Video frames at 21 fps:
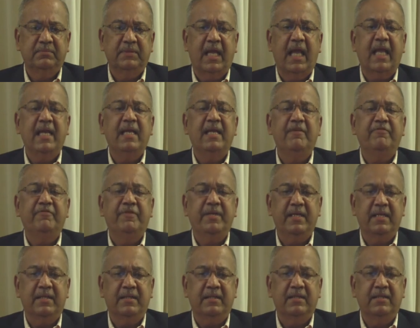and lived
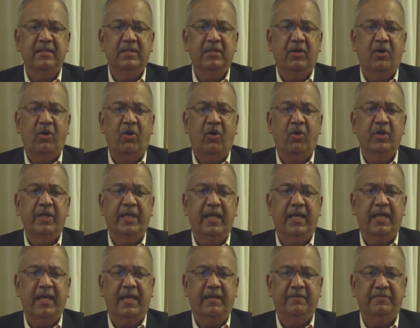here all their
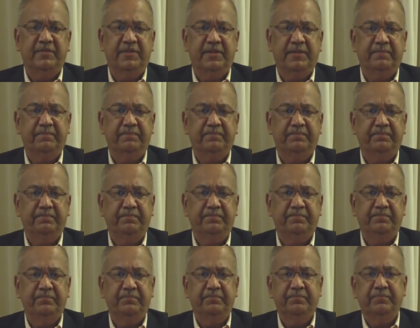lives.
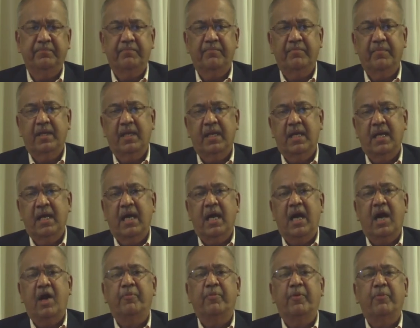
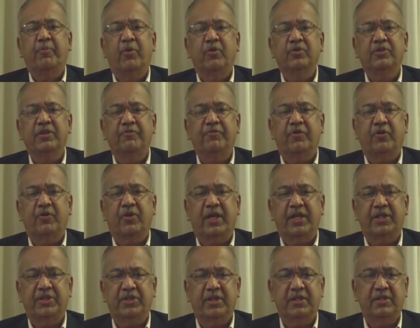Our proposal for
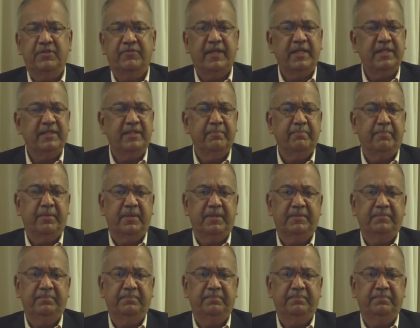correction is very simple.